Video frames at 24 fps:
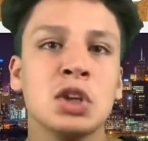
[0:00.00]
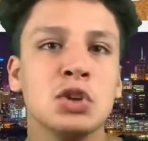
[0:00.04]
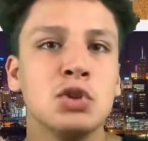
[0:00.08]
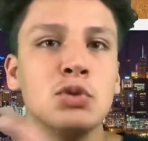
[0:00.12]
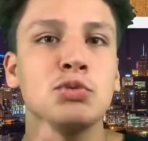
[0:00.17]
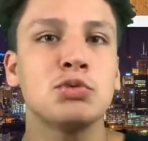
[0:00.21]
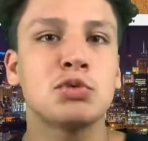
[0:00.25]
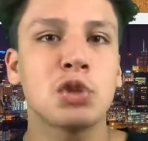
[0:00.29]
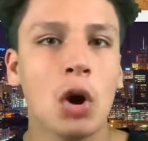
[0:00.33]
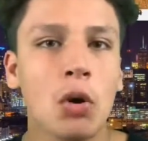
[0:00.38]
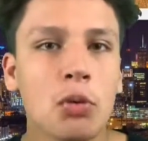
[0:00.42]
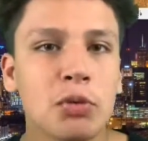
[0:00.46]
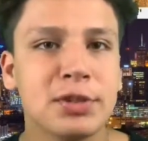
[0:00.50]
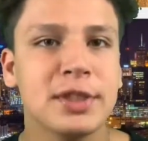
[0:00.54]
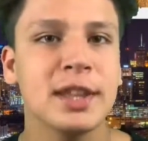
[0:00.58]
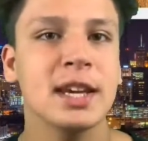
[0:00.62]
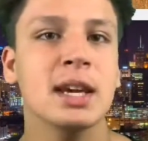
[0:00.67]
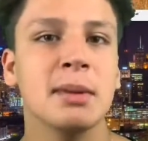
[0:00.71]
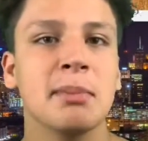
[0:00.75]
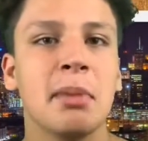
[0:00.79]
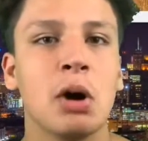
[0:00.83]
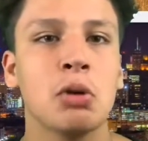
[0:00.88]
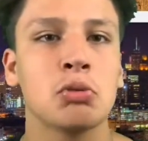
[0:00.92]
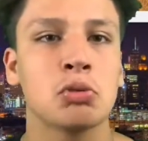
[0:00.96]
You don't
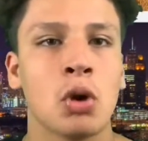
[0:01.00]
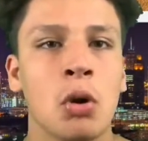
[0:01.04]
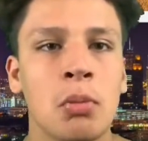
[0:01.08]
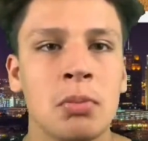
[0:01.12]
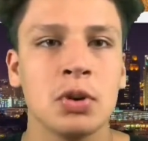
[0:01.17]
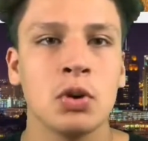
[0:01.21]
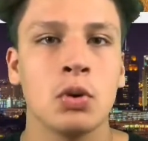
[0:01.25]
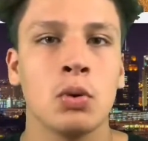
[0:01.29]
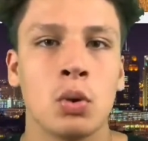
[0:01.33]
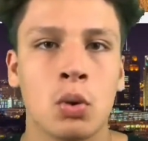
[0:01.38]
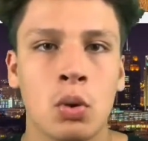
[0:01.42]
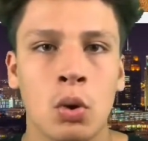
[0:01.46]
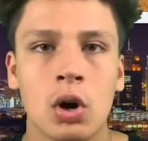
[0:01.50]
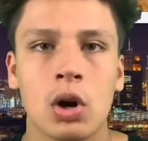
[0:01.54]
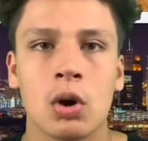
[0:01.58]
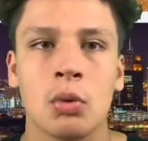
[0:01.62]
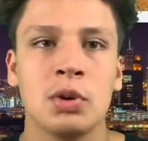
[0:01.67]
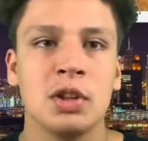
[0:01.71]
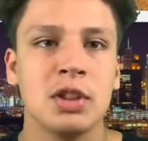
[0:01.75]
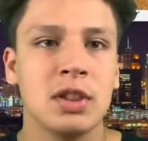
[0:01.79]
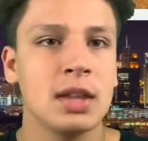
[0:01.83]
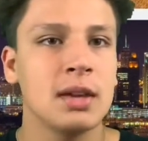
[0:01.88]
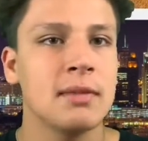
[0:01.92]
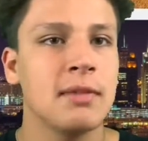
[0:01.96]
think about Romeo Okwara
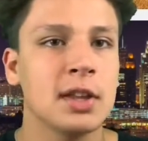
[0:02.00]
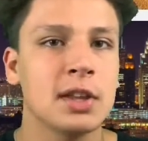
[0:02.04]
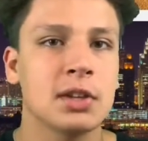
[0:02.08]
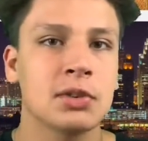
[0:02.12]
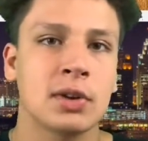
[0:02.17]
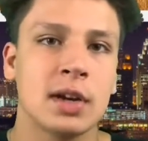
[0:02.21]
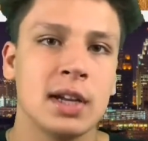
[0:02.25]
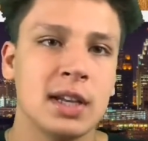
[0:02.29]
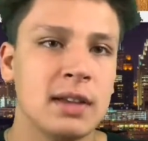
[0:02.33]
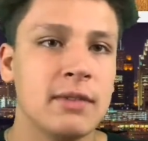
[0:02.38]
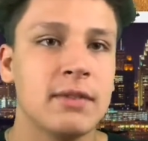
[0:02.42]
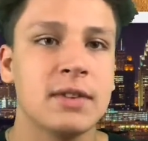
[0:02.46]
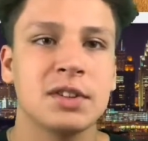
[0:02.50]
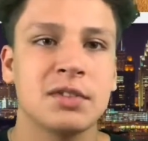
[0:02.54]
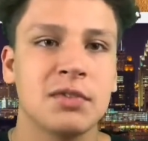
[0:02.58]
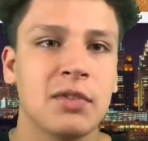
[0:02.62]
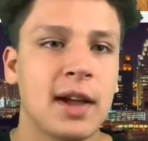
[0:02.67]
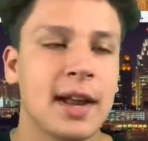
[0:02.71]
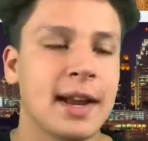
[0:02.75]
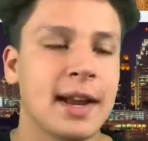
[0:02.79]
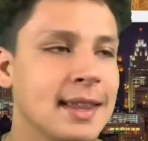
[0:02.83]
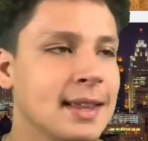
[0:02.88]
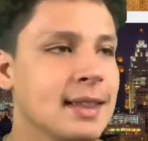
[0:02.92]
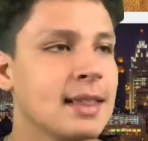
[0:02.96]
when you think about the great defensive
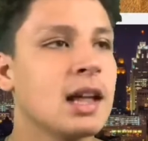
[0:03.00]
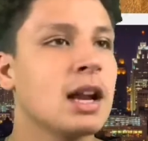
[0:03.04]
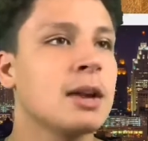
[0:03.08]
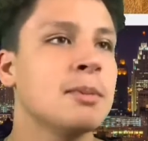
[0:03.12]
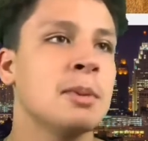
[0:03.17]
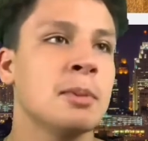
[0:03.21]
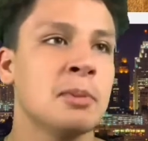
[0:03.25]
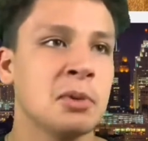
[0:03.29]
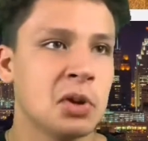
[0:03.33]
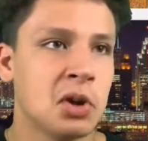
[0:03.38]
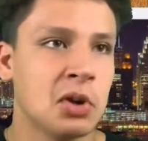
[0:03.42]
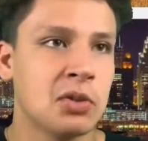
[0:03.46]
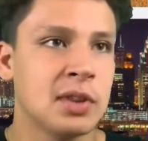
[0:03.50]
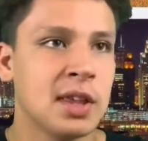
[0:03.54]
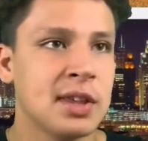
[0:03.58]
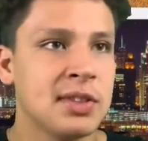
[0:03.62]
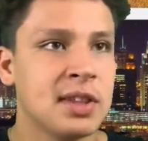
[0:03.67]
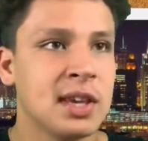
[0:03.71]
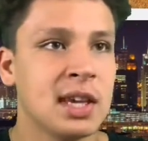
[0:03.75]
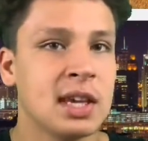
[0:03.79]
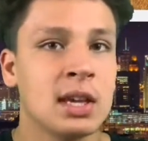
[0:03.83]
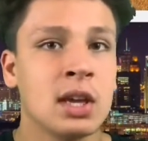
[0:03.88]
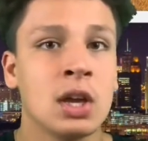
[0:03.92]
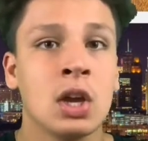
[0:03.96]
I think a lot of people don't. They
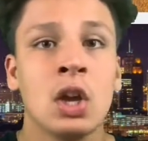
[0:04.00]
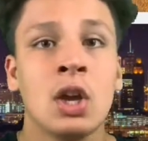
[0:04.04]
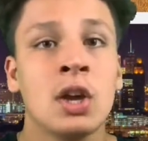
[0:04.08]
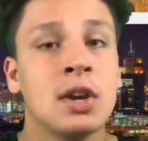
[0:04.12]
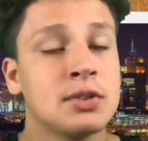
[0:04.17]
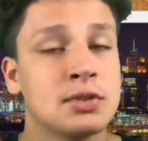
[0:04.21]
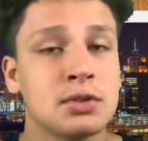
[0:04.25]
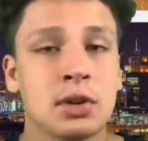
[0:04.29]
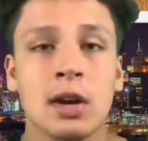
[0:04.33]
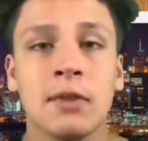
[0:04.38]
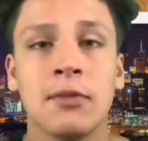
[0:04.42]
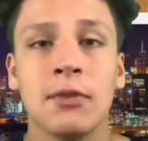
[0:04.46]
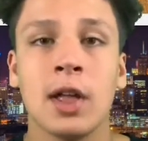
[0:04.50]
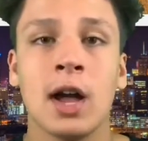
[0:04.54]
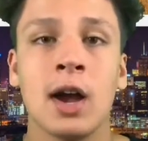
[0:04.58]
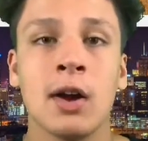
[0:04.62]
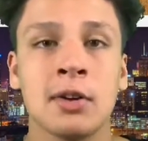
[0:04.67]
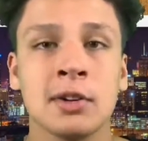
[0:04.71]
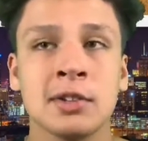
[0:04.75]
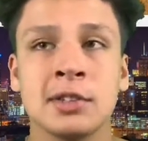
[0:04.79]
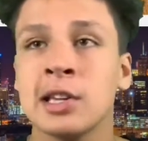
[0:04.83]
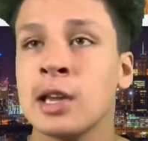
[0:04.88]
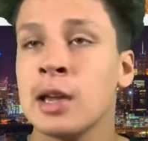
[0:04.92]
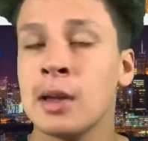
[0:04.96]
think Trey
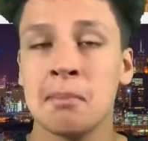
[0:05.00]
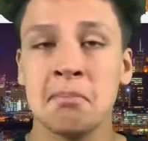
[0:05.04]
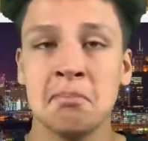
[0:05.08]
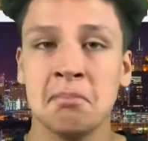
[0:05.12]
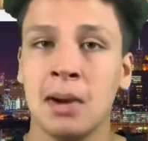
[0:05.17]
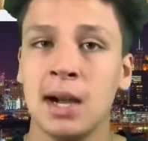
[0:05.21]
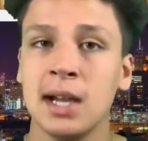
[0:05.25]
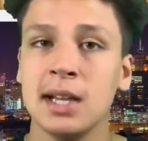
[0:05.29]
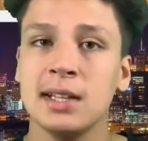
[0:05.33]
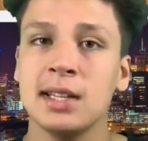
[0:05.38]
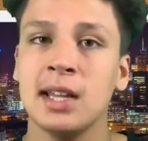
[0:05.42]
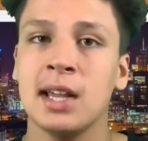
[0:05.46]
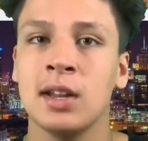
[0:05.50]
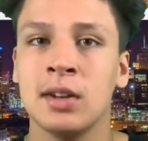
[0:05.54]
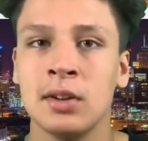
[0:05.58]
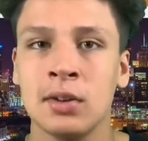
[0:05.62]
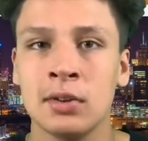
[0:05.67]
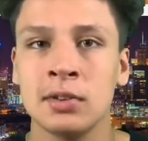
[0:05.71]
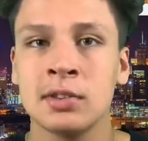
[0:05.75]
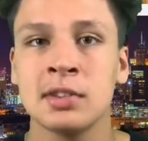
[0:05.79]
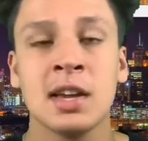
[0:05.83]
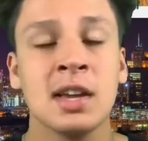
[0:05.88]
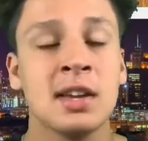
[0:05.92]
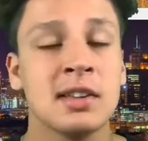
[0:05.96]
Flowers, Mike
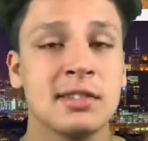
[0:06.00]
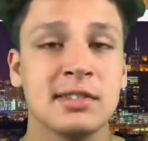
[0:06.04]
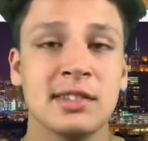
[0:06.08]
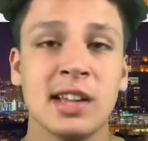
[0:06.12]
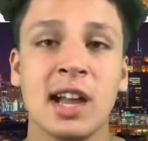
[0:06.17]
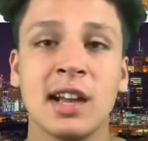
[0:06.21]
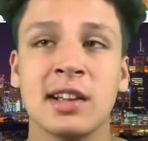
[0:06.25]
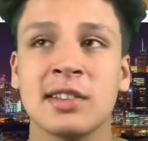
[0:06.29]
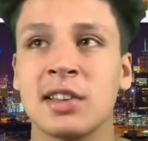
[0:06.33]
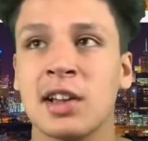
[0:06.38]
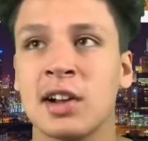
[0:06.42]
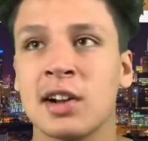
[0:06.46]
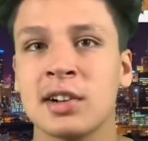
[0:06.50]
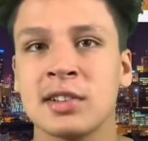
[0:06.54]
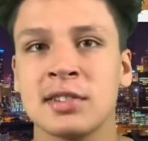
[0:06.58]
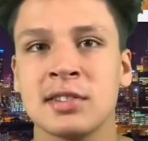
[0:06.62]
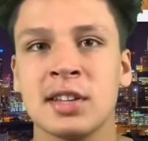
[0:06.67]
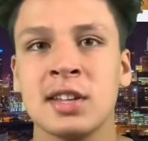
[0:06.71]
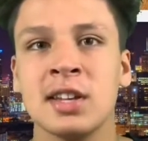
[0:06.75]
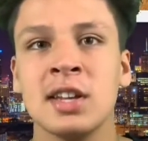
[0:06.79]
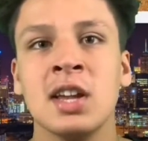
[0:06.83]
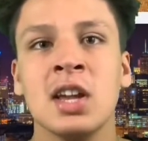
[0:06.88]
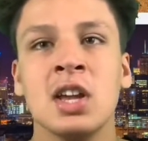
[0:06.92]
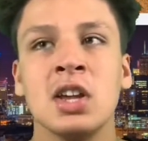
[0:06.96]
Daniels, Snacks
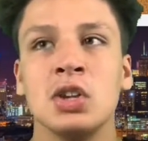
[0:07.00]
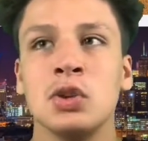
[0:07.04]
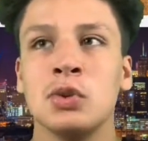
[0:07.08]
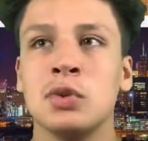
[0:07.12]
Harrison.